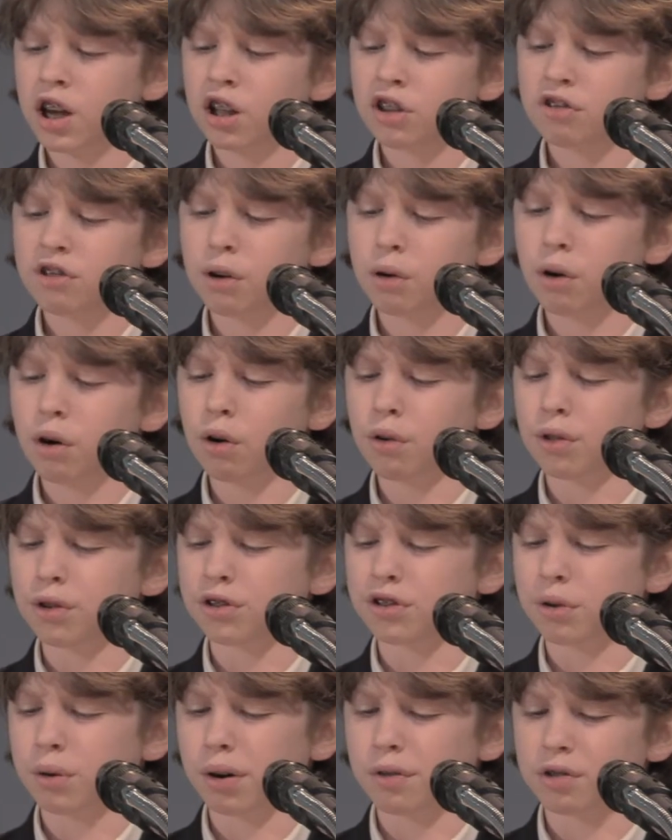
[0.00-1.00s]
Throughout all
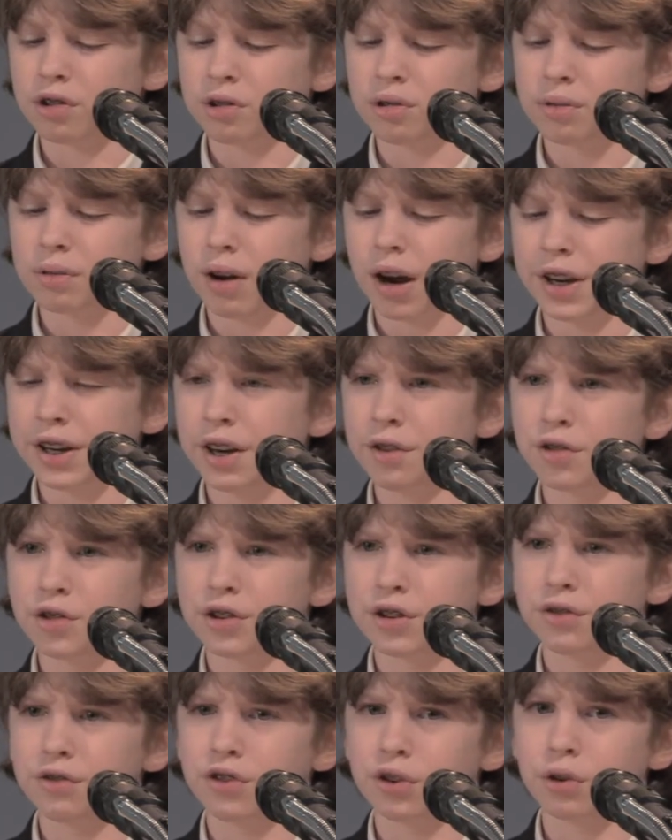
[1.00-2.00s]
this, however, I never
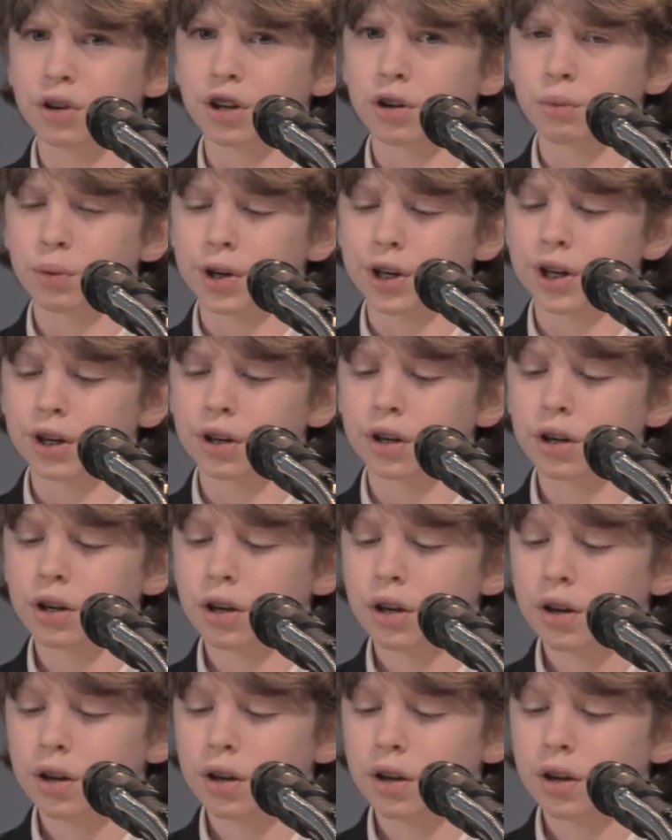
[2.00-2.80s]
did feel like quitting.